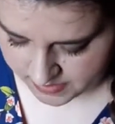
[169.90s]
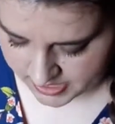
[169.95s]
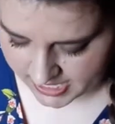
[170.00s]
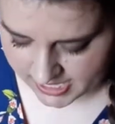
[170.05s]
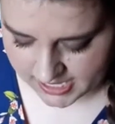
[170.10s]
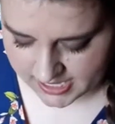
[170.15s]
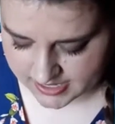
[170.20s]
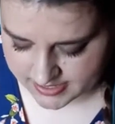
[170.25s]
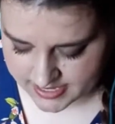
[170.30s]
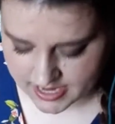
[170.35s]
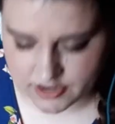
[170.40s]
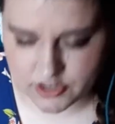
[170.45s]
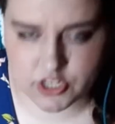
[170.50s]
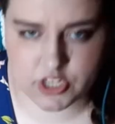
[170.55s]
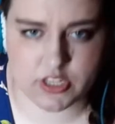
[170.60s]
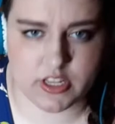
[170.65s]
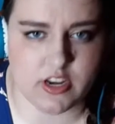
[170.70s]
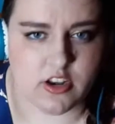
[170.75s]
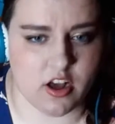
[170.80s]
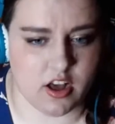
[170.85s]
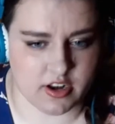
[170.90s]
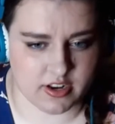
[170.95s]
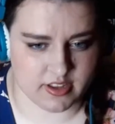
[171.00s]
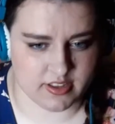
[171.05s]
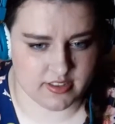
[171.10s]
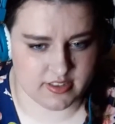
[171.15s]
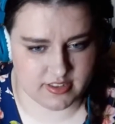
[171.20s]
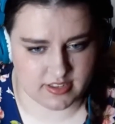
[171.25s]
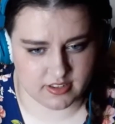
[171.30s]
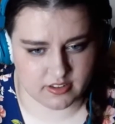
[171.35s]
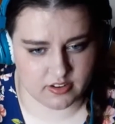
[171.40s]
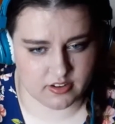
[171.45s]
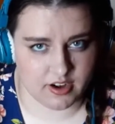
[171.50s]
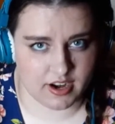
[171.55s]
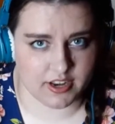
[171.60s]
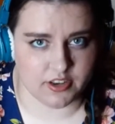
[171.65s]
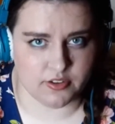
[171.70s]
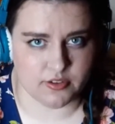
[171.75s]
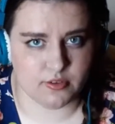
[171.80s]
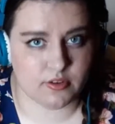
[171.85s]
It is actually not a concealer,
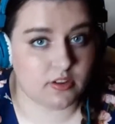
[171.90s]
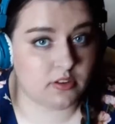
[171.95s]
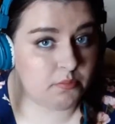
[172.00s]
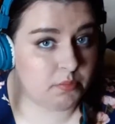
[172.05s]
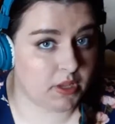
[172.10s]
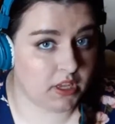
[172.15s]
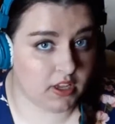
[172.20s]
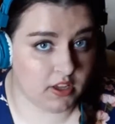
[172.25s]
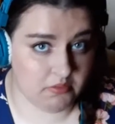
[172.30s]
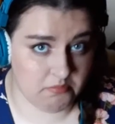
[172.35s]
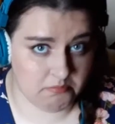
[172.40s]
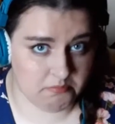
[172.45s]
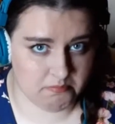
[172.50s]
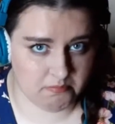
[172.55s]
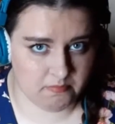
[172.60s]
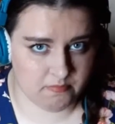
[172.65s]
and you could be